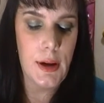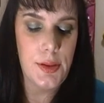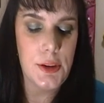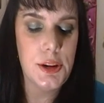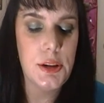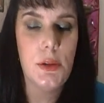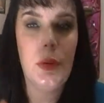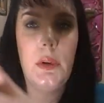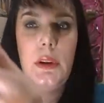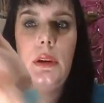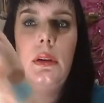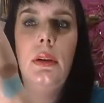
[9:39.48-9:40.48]
I got the teal
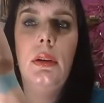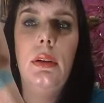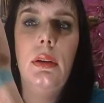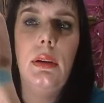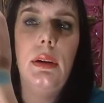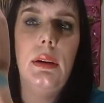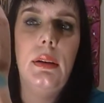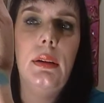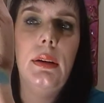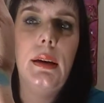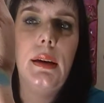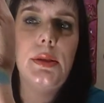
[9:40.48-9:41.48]
one
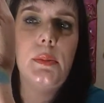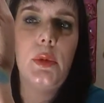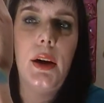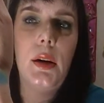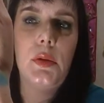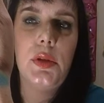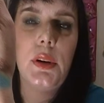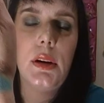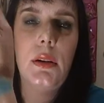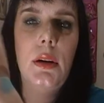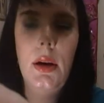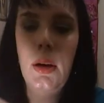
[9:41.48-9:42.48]
and the brown one
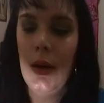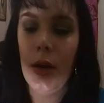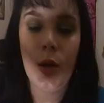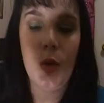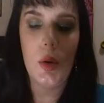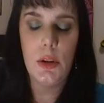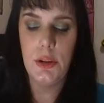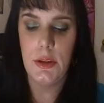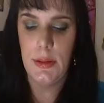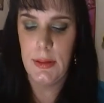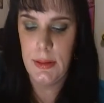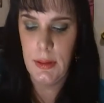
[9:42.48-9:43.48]
there.
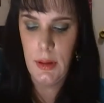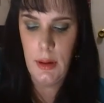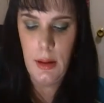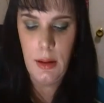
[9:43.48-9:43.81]
Gorgeous.